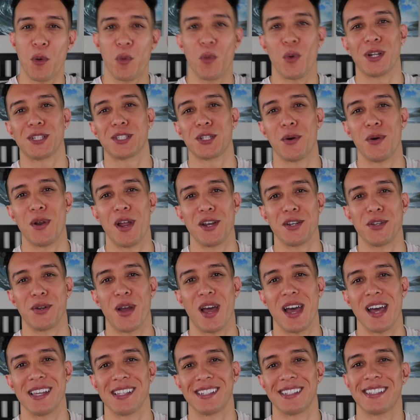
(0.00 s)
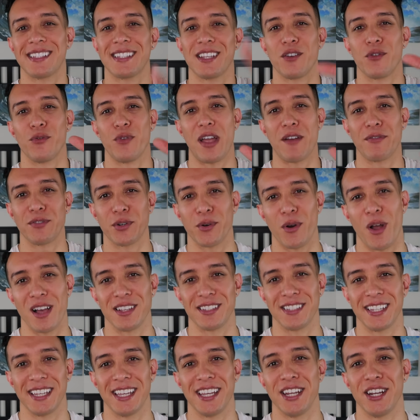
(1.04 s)
What's going on, you guys? Raif
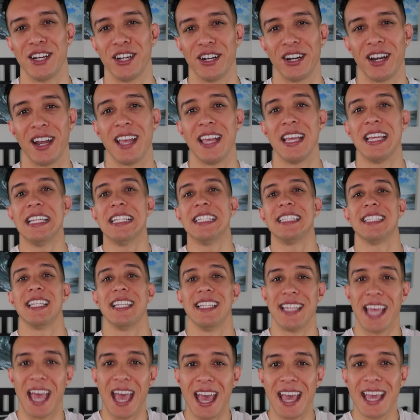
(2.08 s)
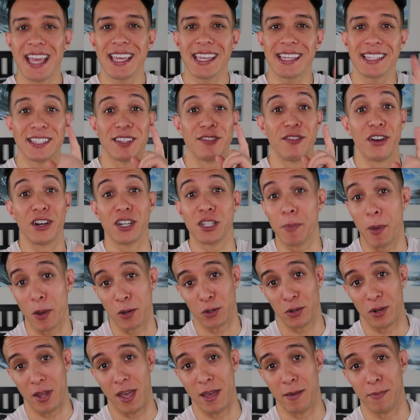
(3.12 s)
Derrazi here. Today is a very
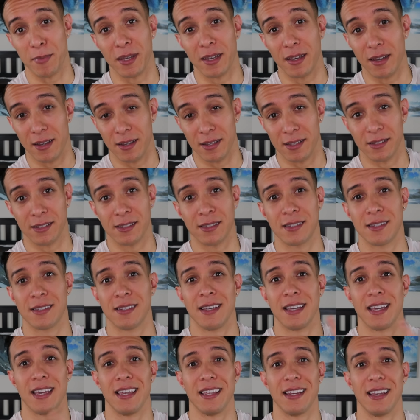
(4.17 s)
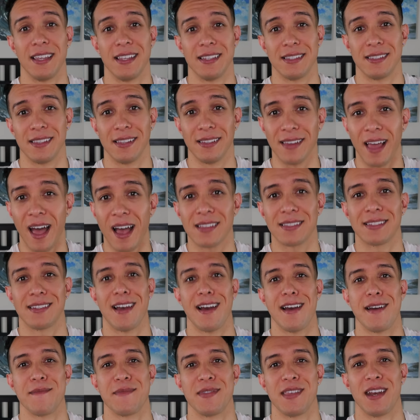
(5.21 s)
special day because it is the last
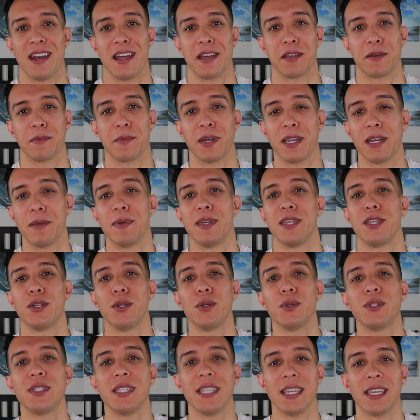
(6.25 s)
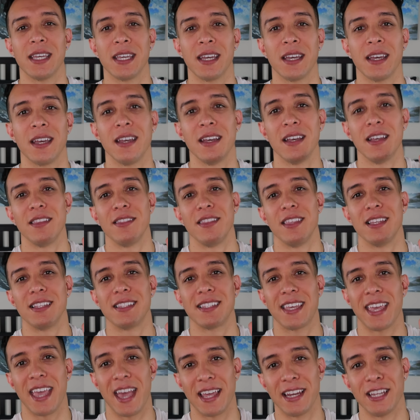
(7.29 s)
time that I am going to be using this
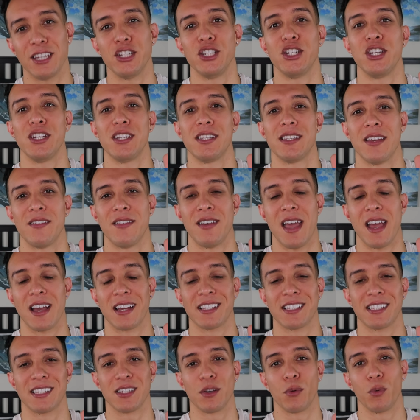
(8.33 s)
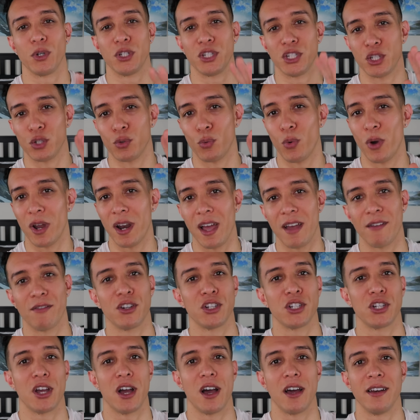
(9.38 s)
Canon G seven X, which is what I've
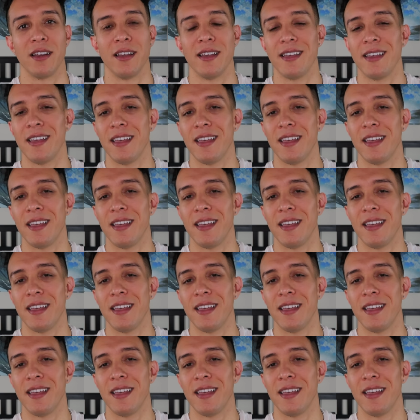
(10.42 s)
shot